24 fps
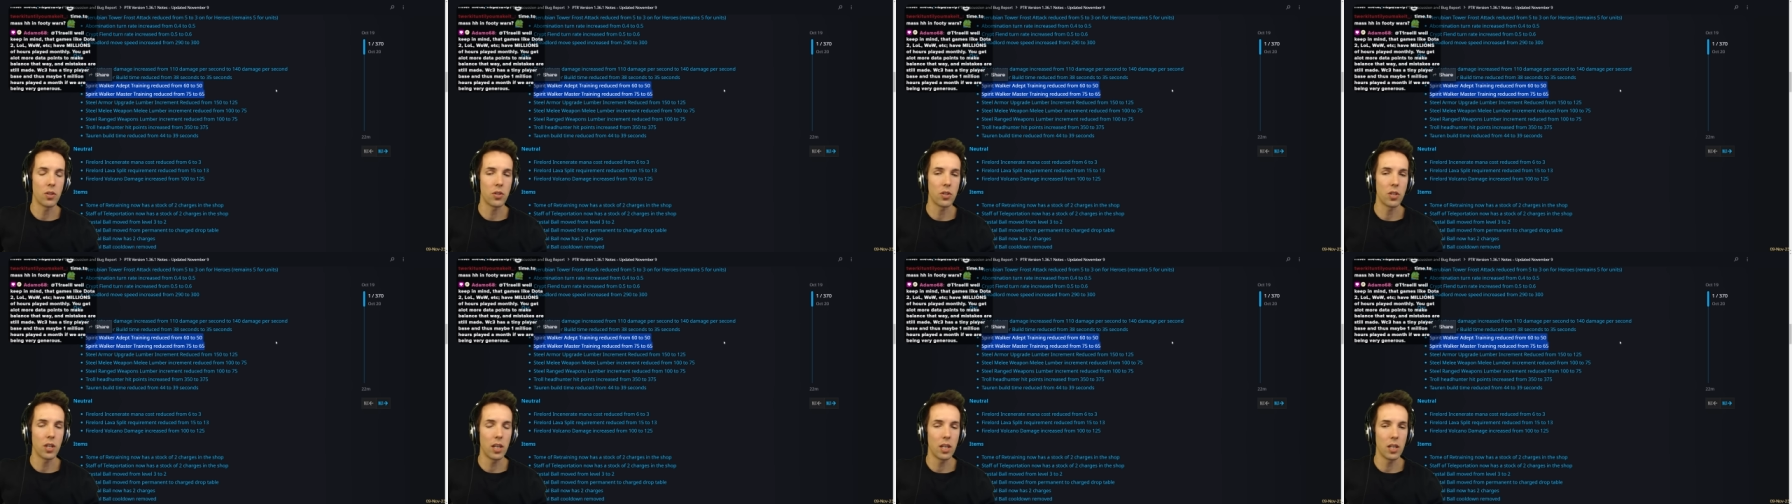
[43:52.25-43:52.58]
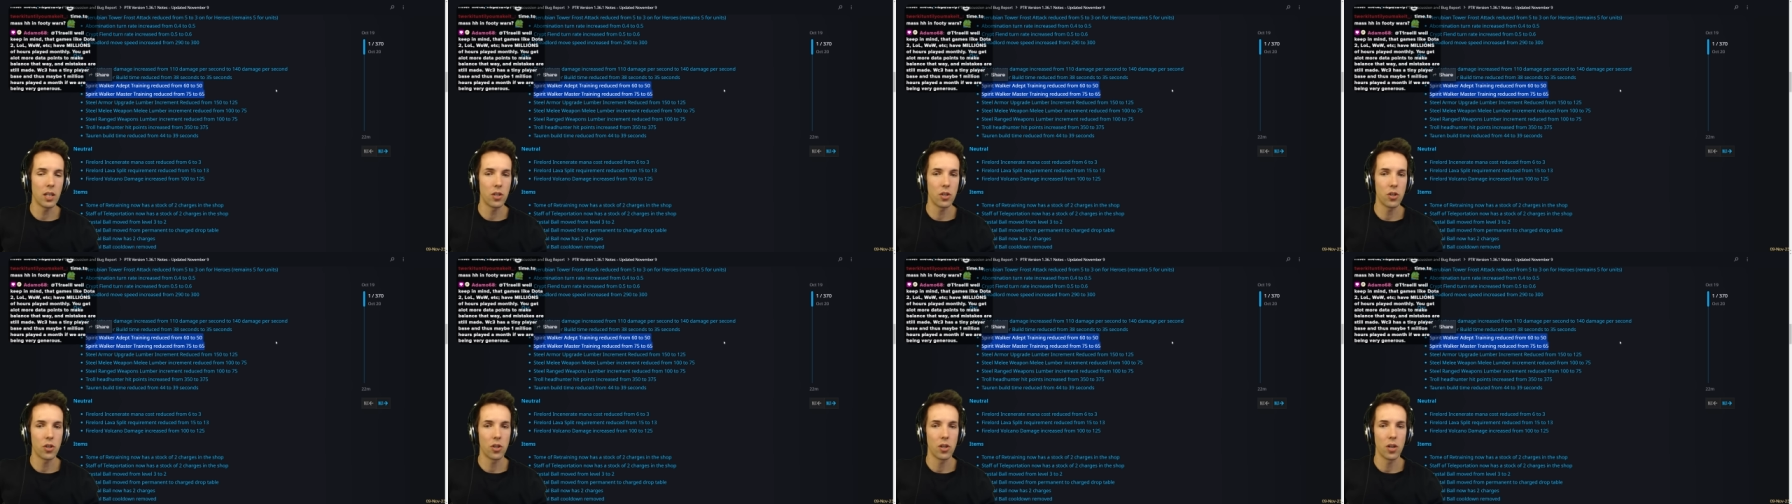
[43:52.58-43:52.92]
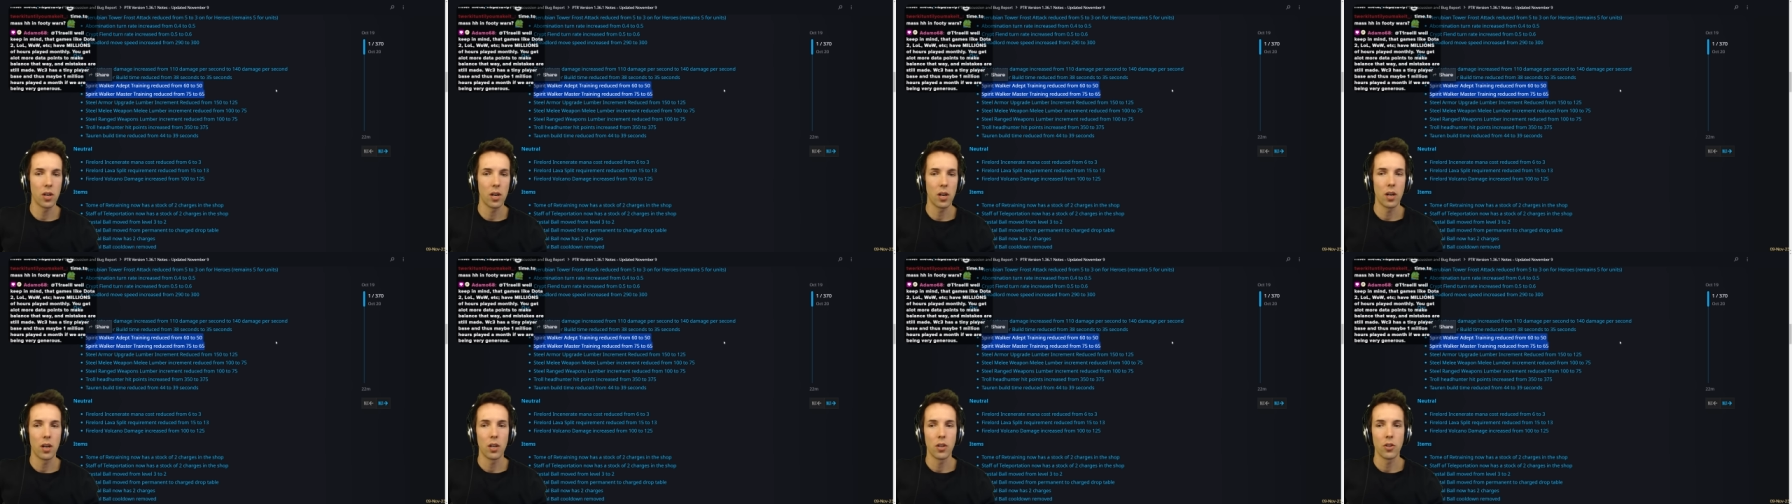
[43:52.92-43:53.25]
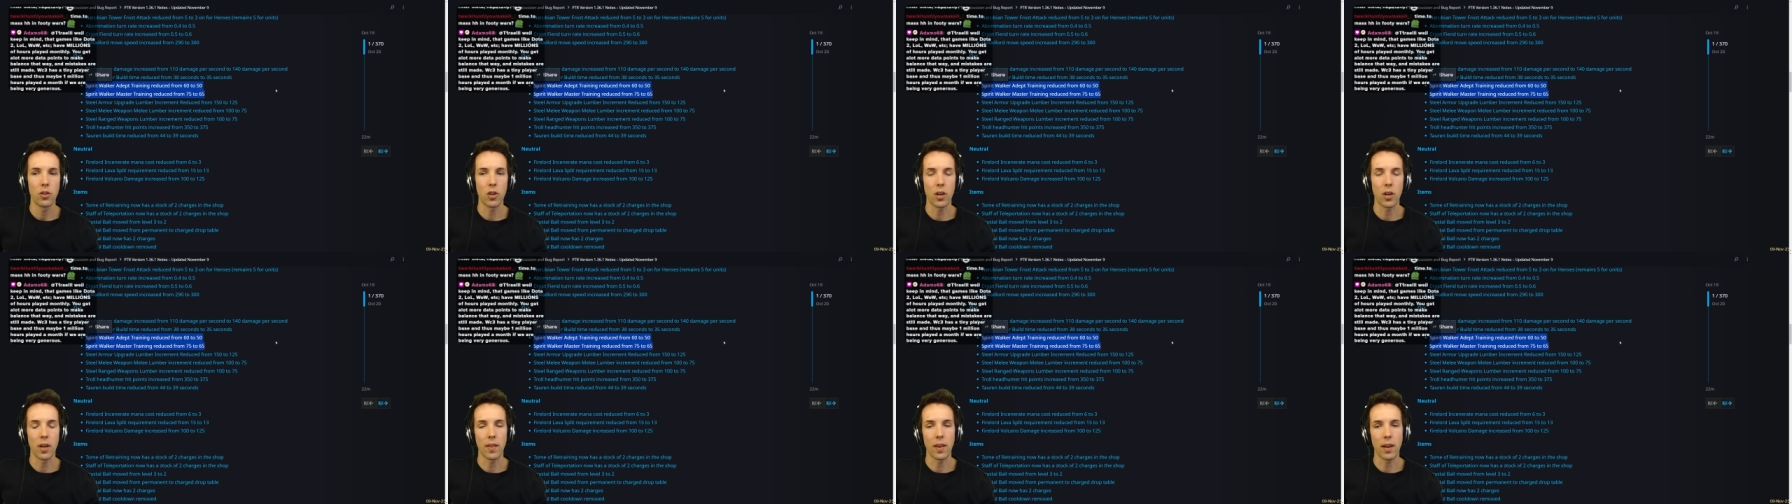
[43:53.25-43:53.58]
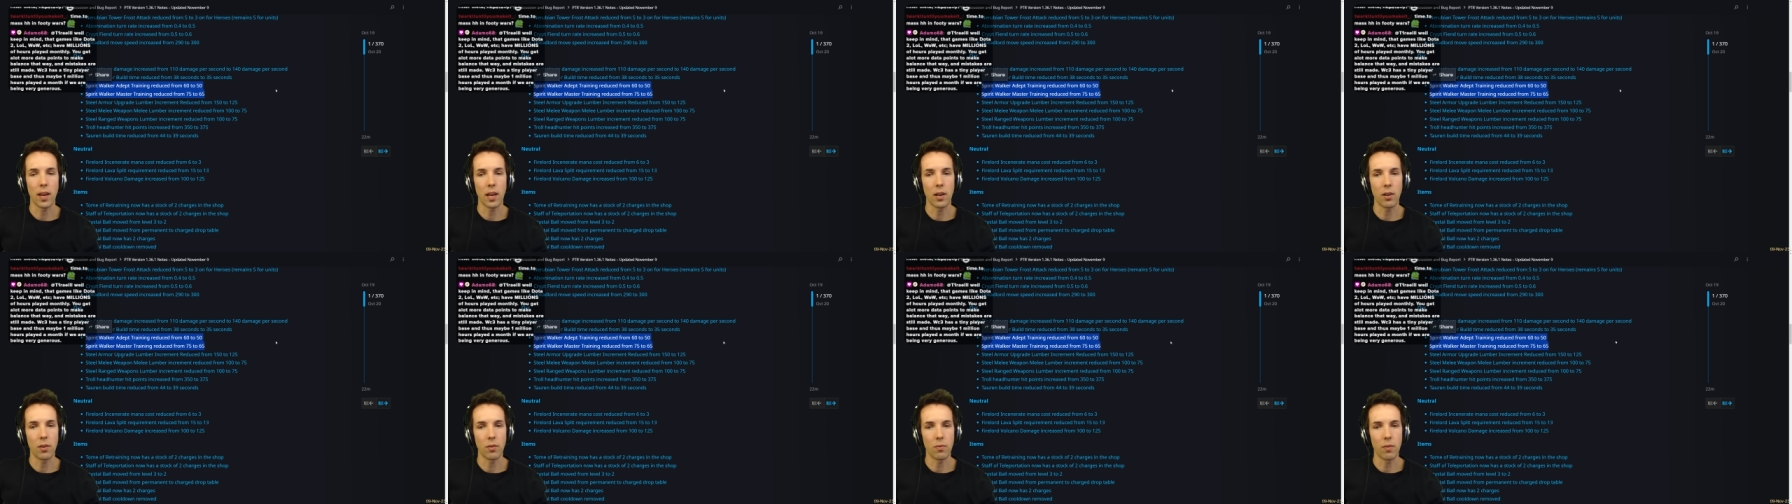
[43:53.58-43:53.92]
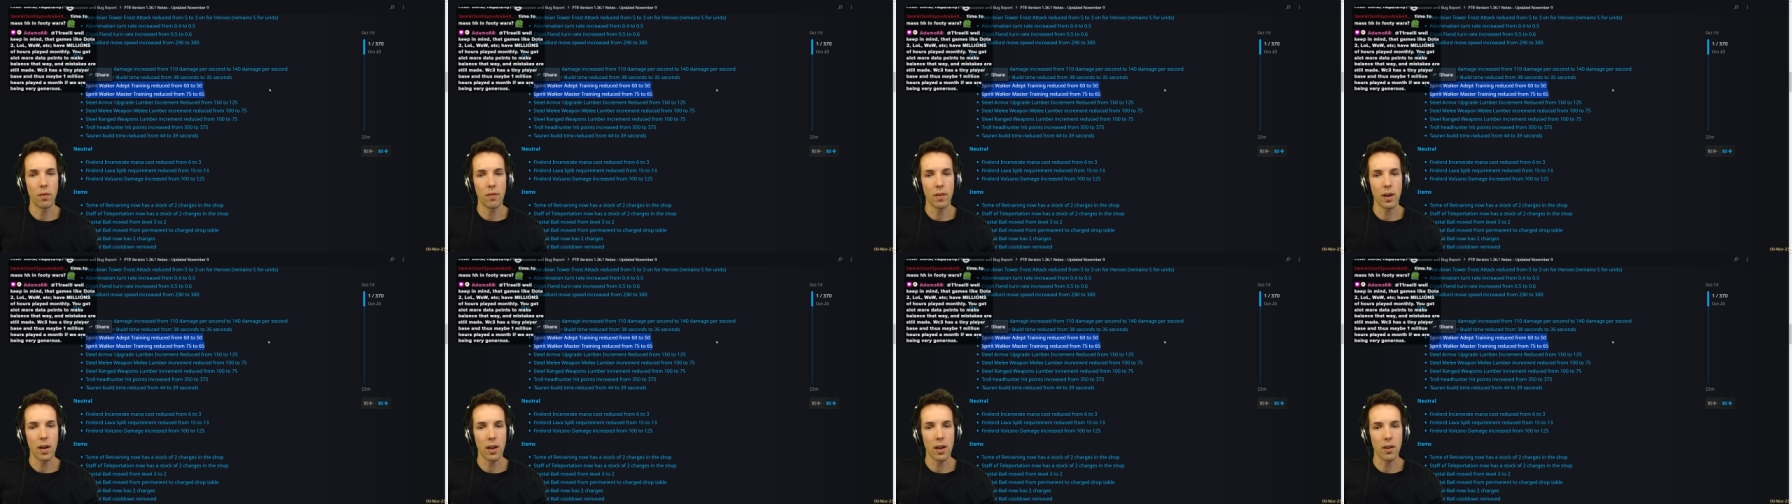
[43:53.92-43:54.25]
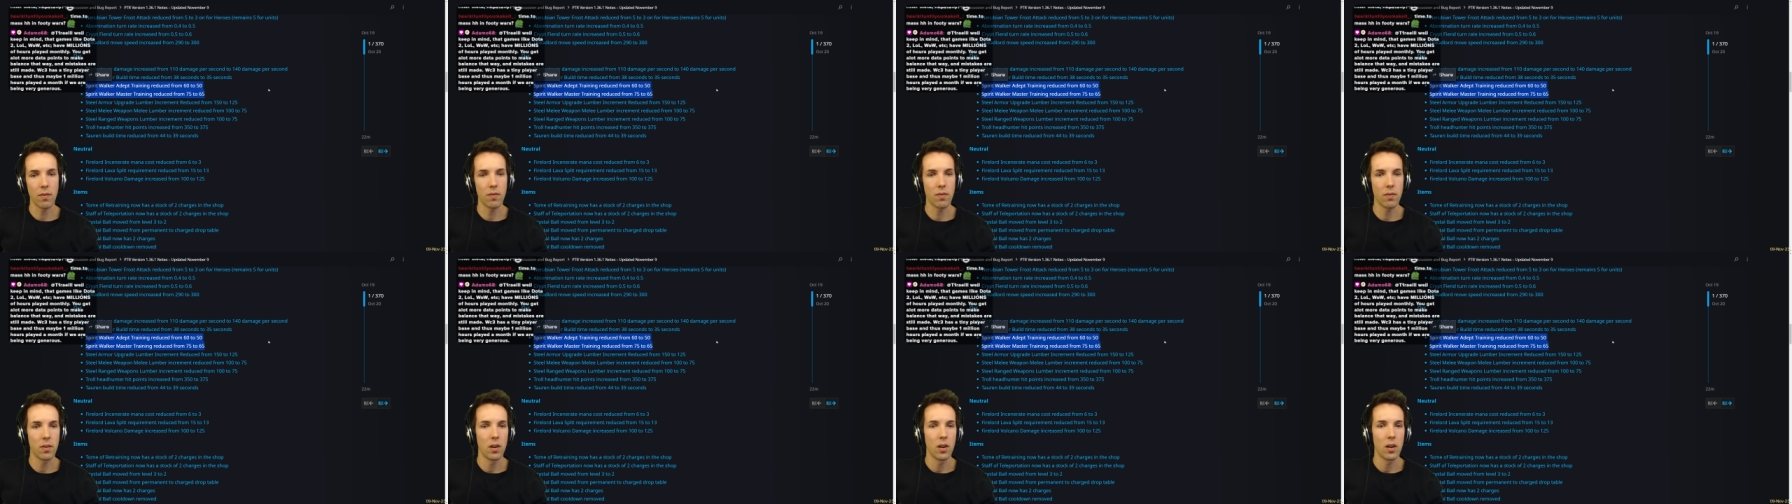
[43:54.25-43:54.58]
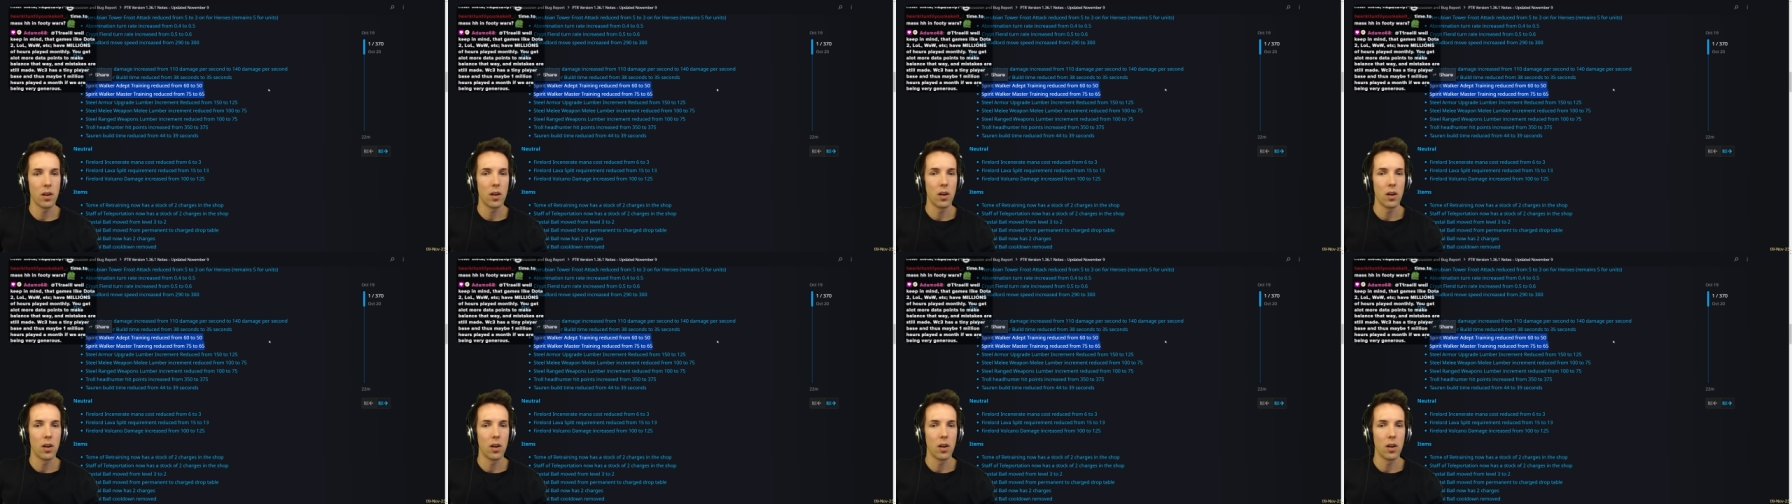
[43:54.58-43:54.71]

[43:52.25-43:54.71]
Siege so that they cannot revive,